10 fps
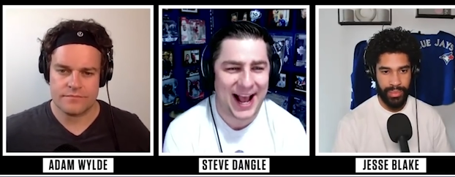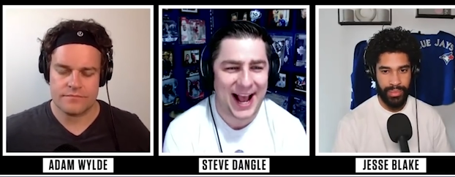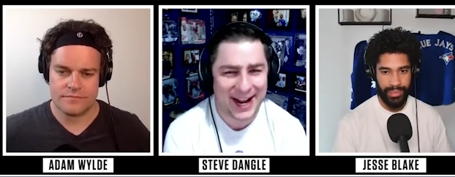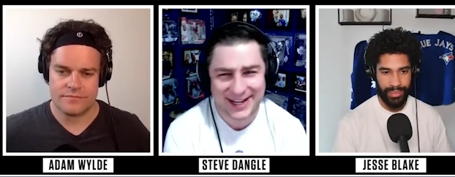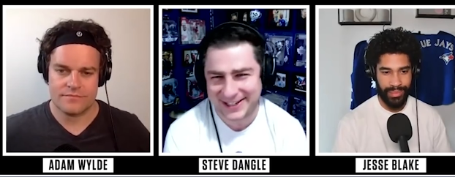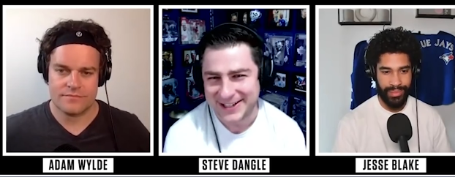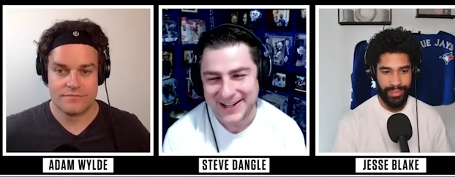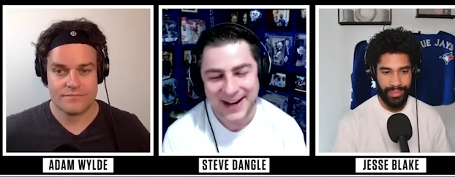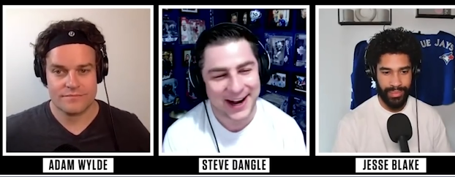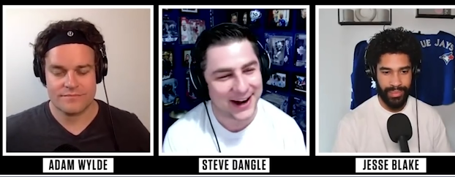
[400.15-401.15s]
Speaker 1: back.
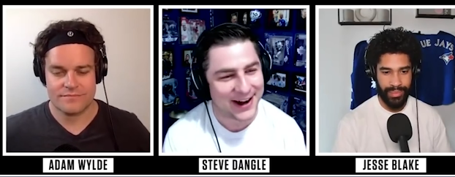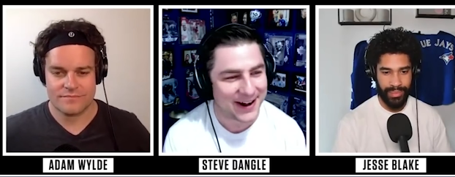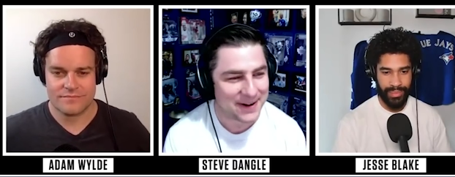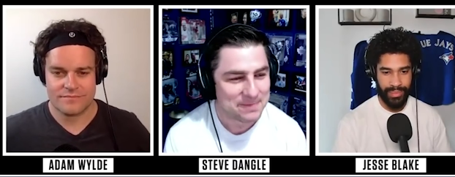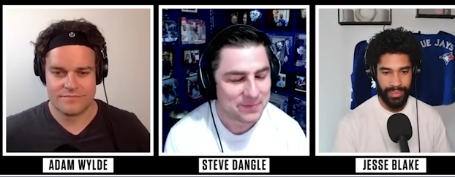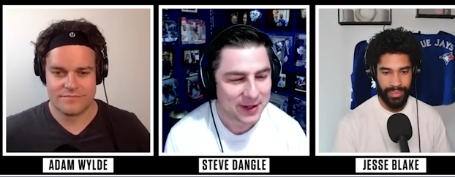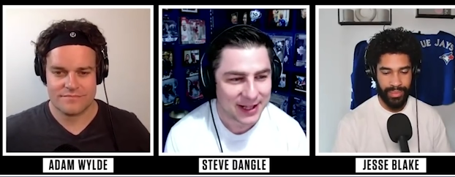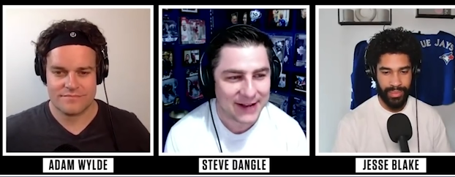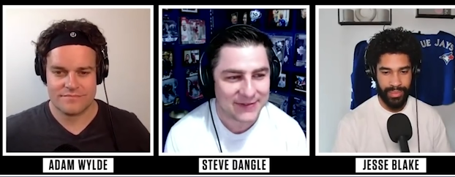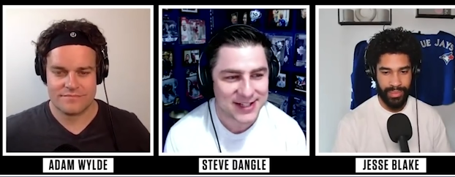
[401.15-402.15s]

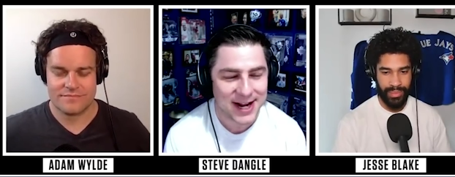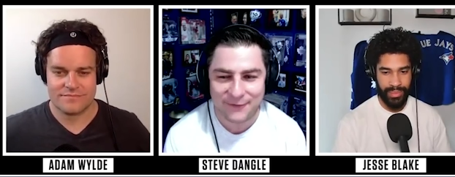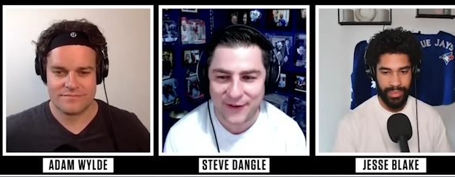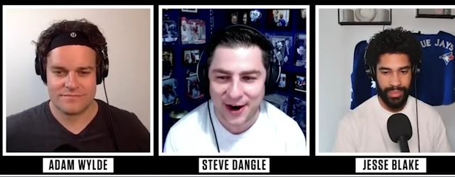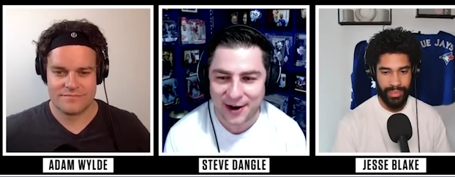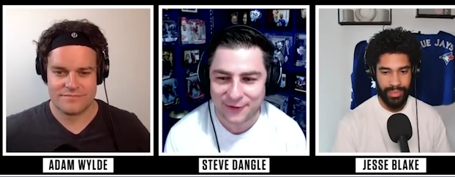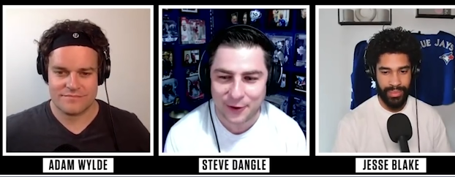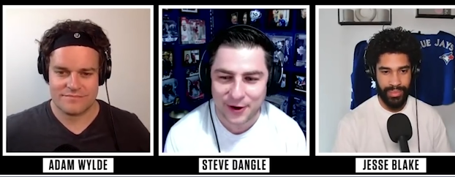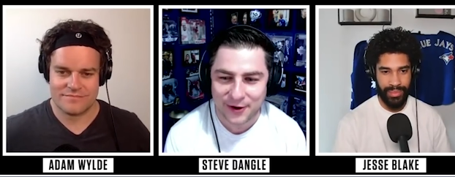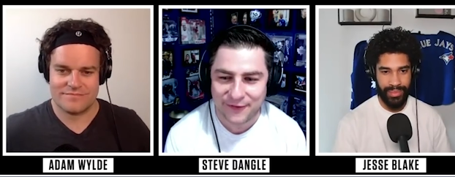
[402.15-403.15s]
Life's not fair.
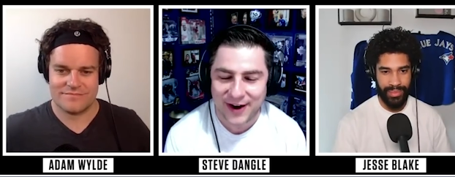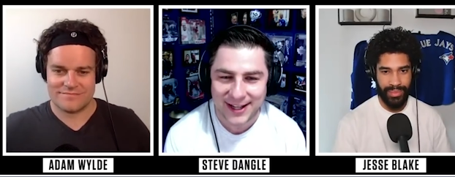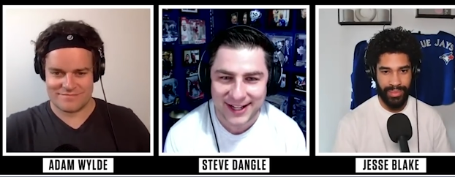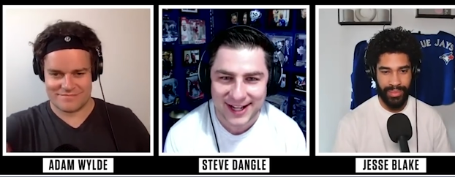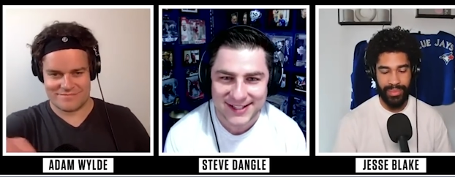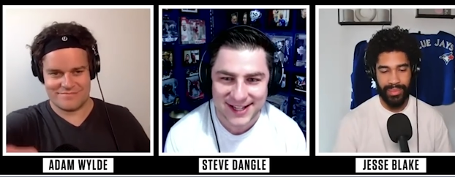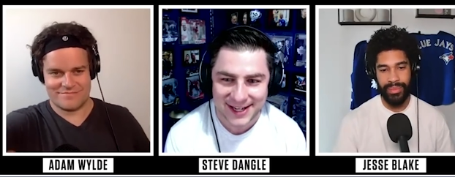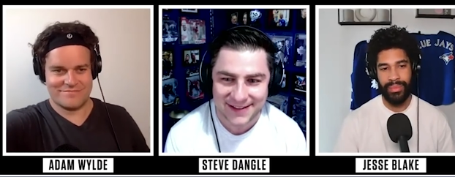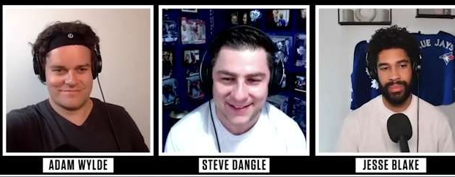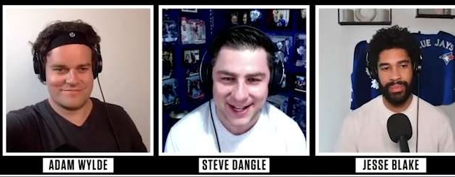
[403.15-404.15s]
Florida finally gets
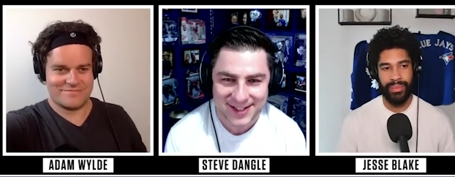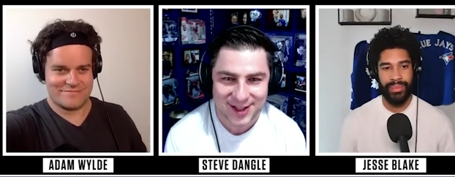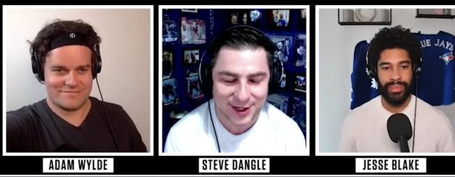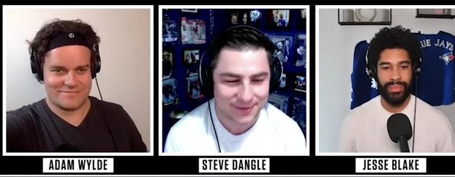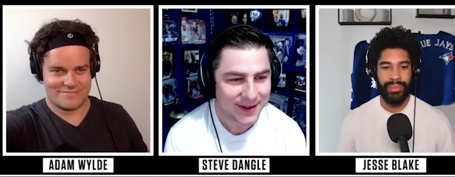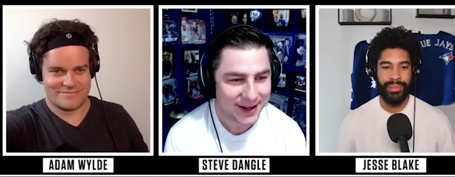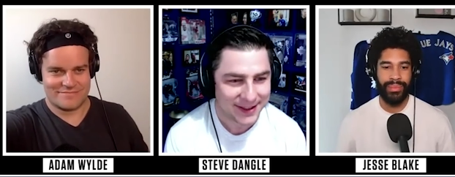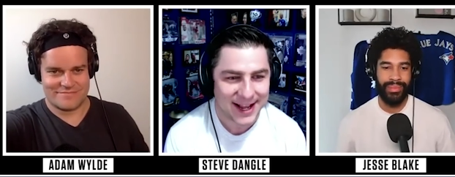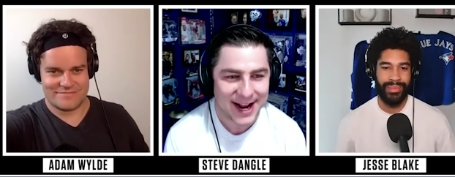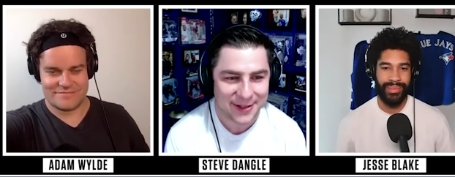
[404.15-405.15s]
in, and that's the
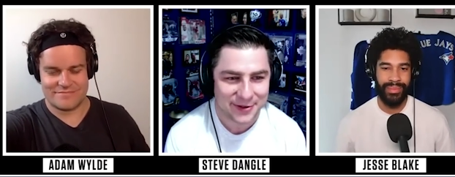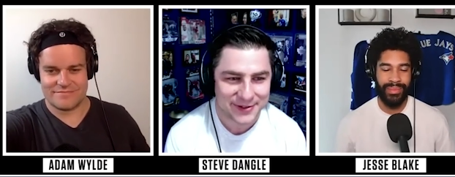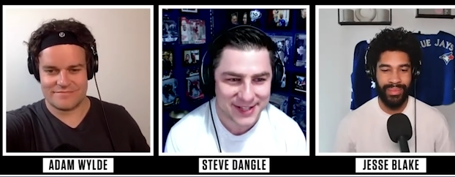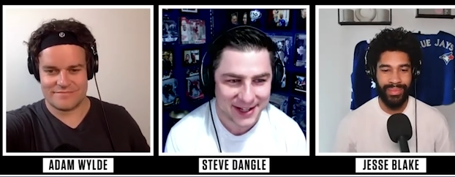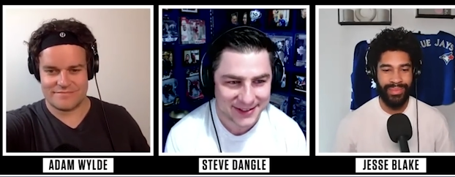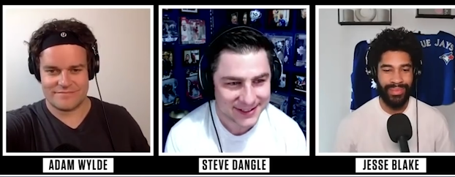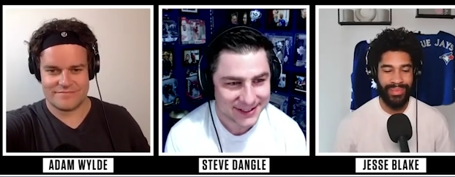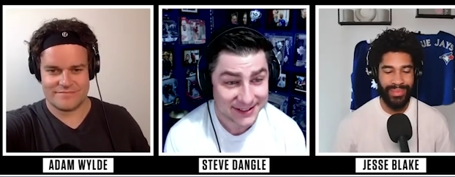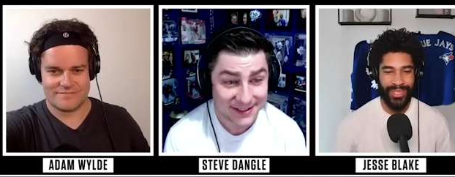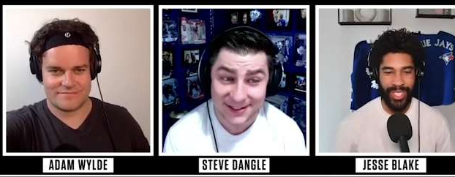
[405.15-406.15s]
hand they're dealt.
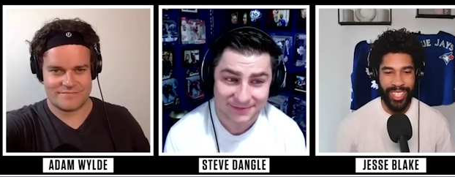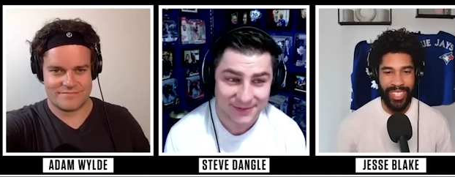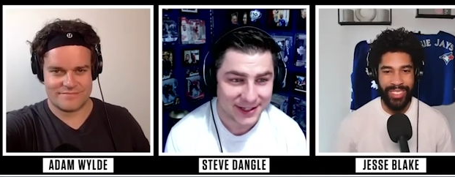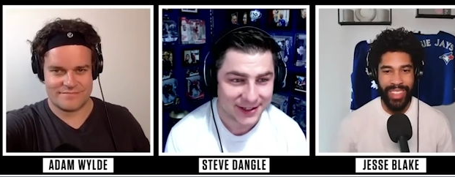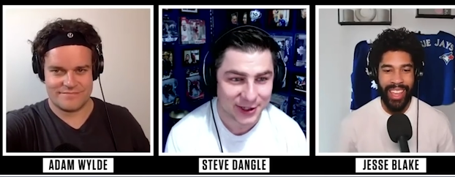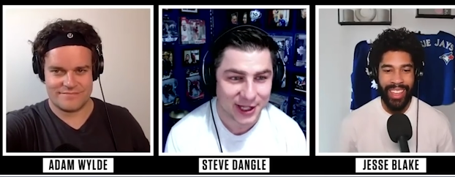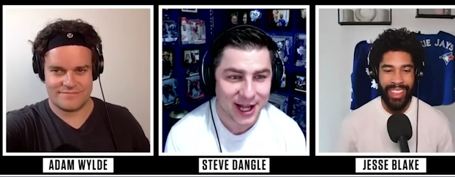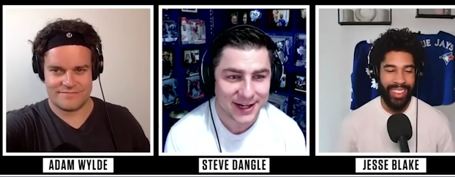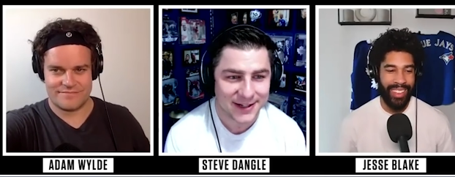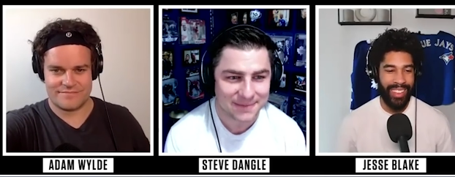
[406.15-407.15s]
Speaker 2: Well, right. Good
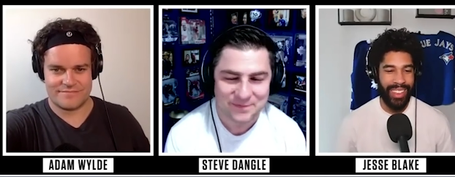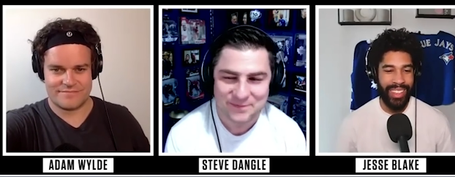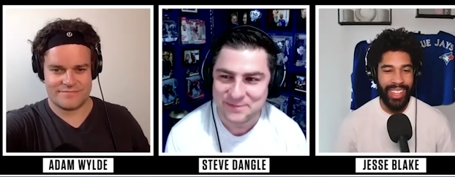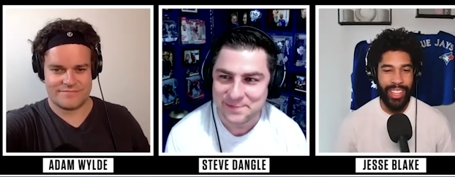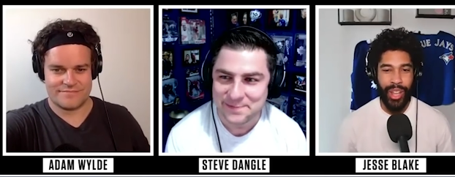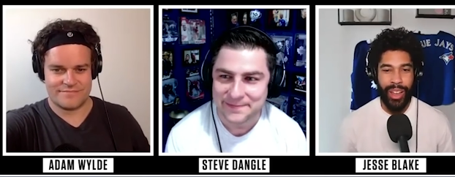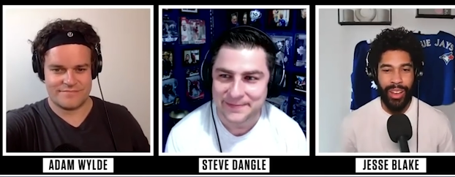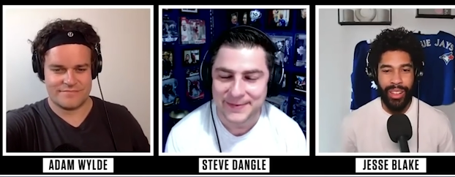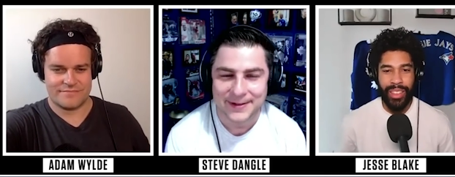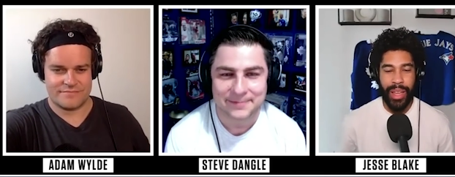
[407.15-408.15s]
luck. And not
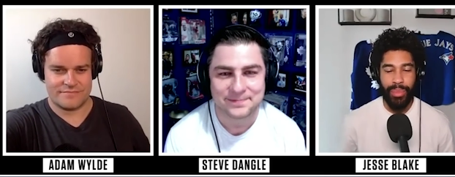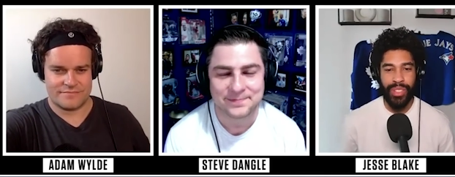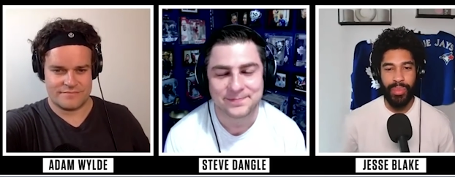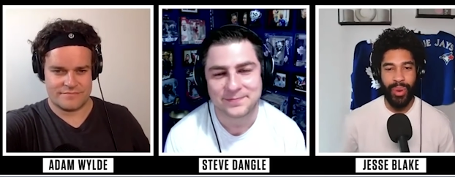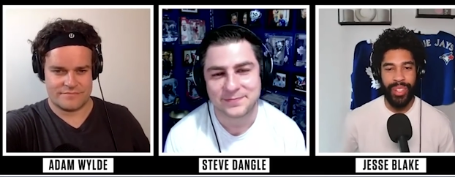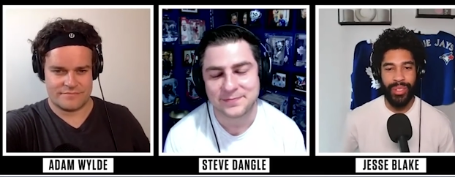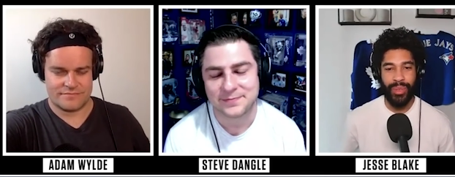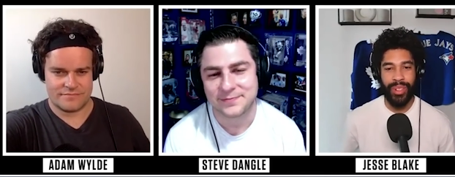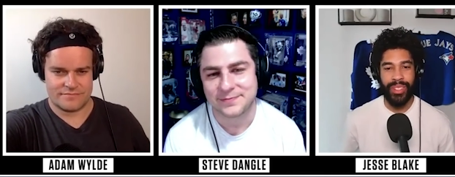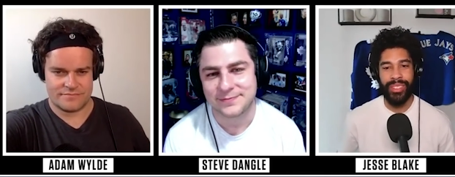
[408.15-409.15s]
all the numbers point
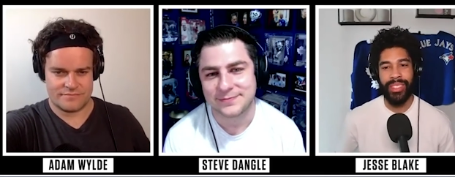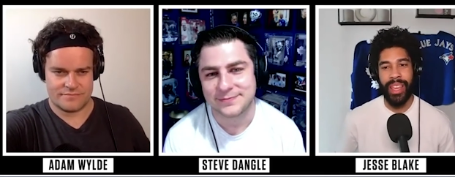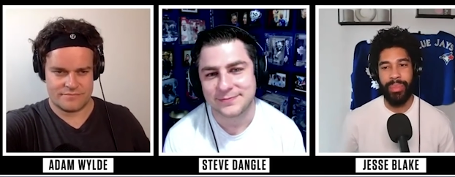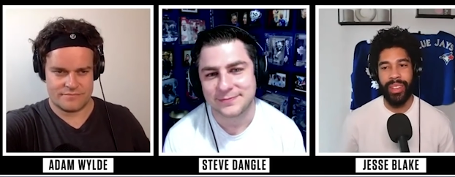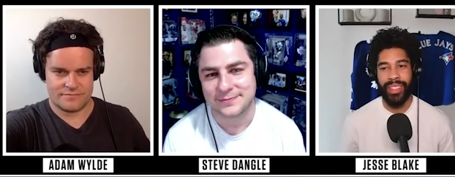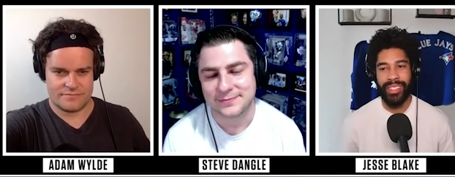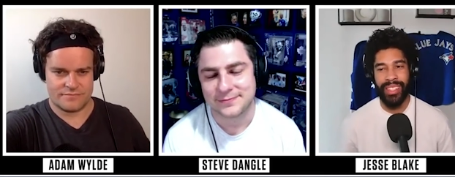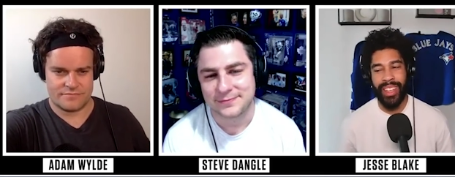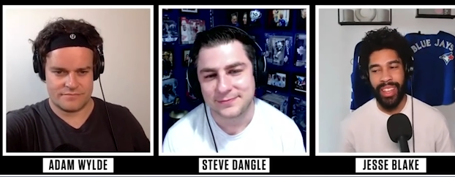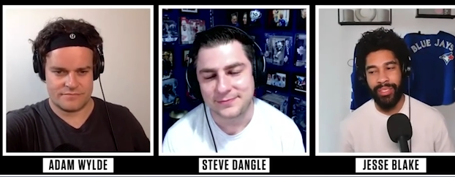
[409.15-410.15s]
towards Tampa, because
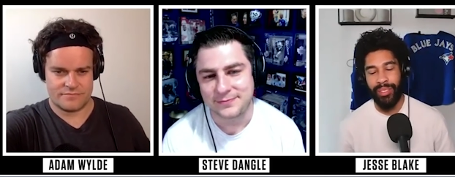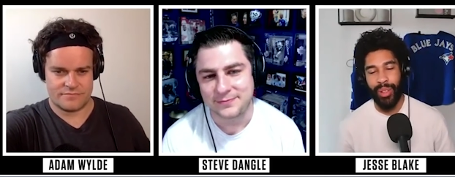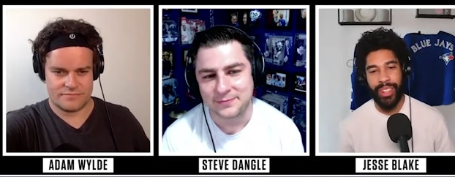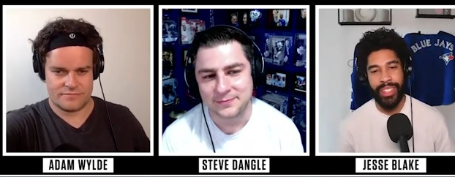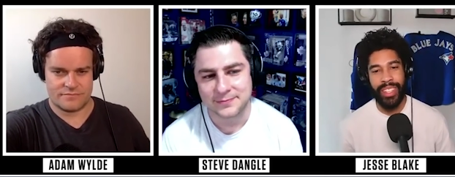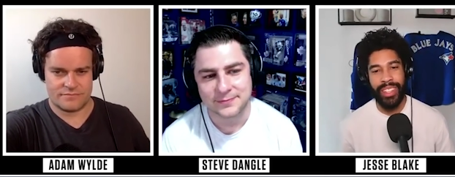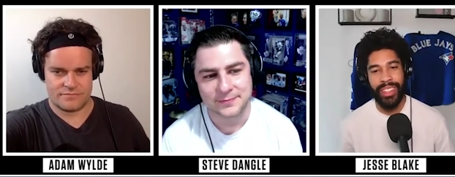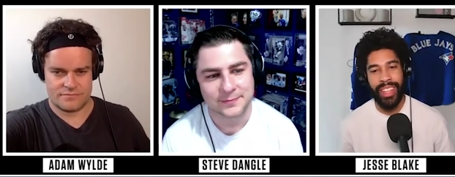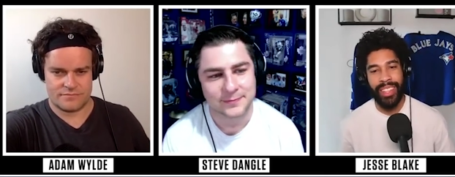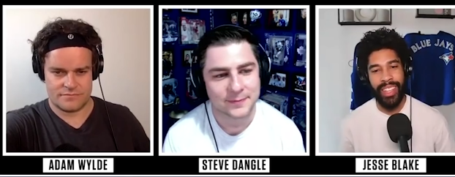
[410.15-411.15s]
Florida
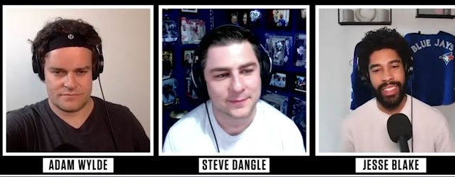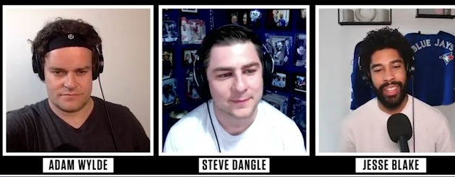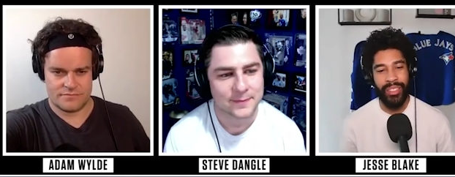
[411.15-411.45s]
led the